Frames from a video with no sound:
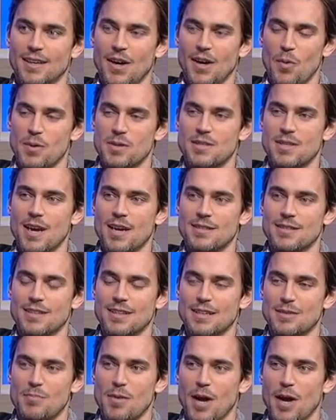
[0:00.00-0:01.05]
always testing
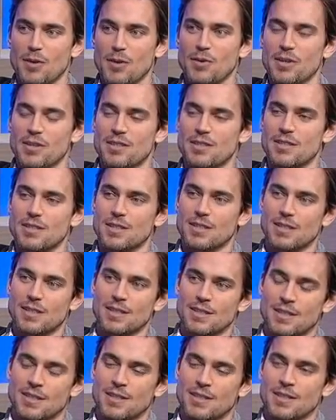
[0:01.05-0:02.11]
his boundaries. So